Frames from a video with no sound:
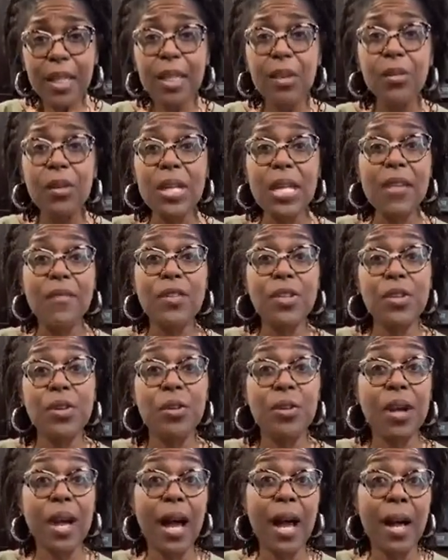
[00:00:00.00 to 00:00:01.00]
You can even do
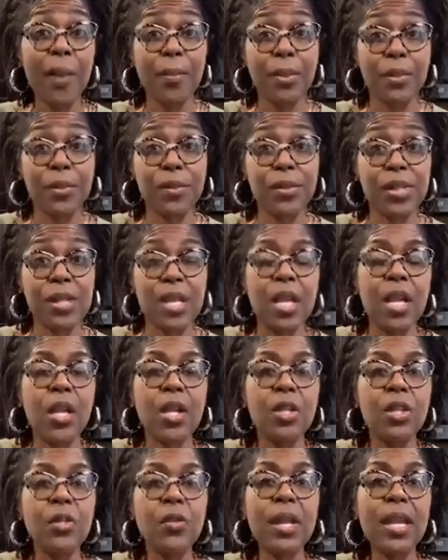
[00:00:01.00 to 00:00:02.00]
your cobblers.
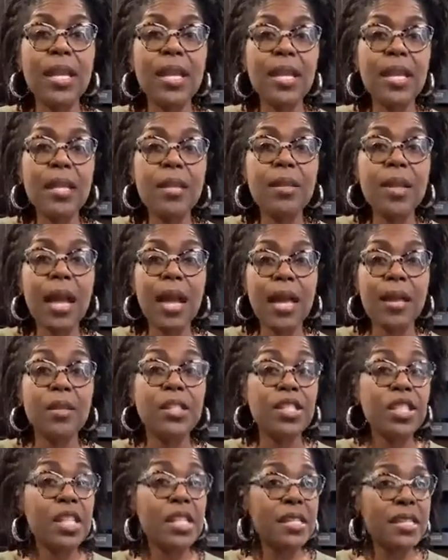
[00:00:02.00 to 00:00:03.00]
So any kind of
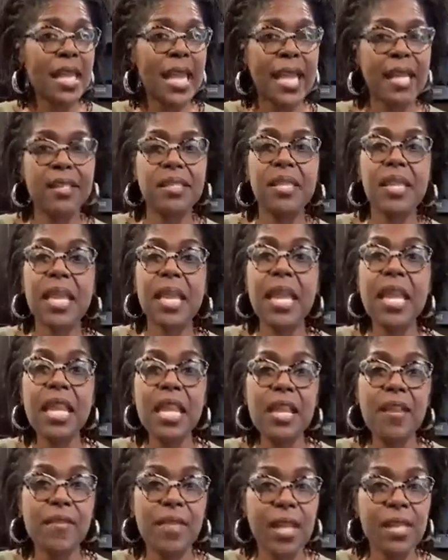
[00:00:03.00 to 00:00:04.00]
cheesecakes,
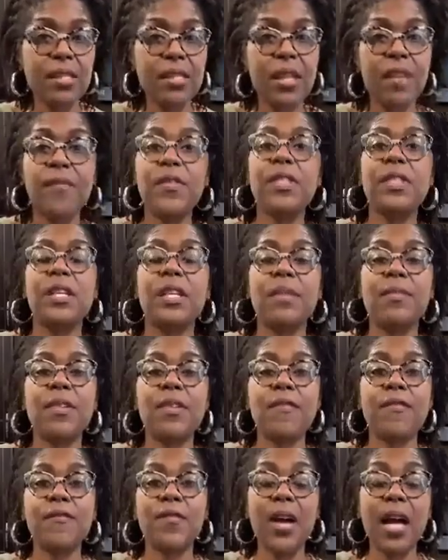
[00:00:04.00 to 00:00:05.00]
any of that stuff is going to
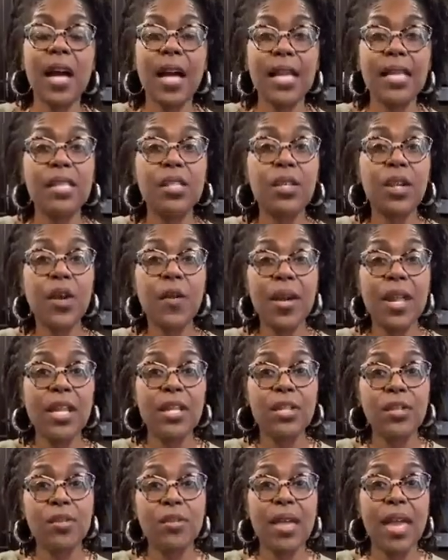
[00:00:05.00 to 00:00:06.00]
be fine to go ahead
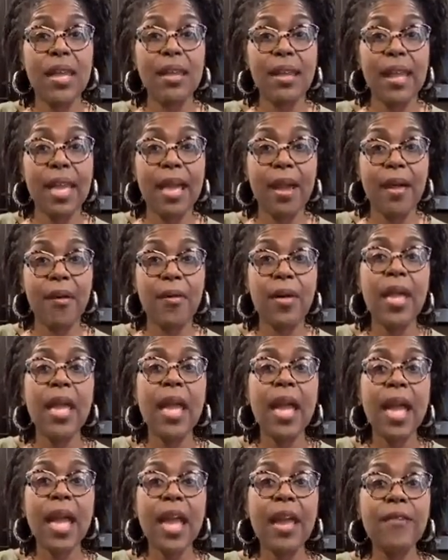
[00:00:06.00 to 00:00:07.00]
and do that now
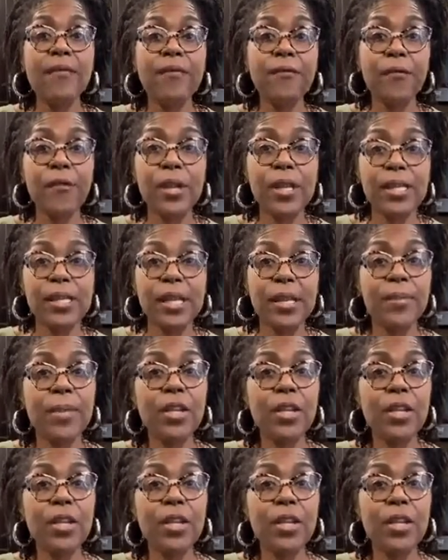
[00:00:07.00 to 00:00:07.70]
and freeze it.